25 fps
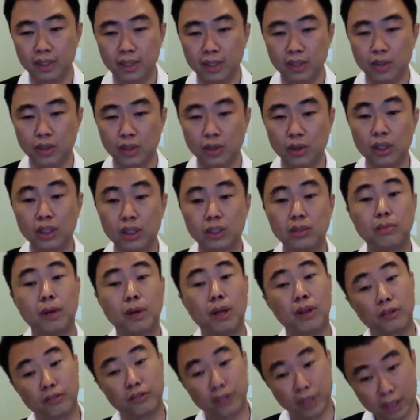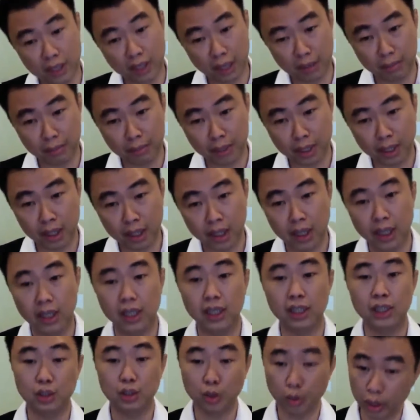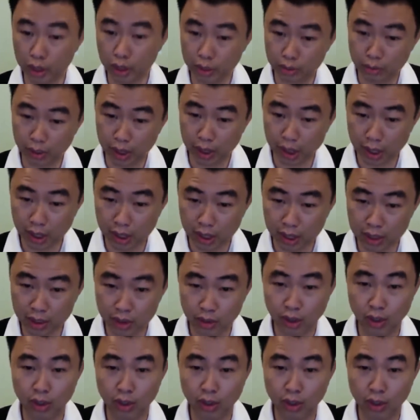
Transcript: So it's the month of December, it's Christmas,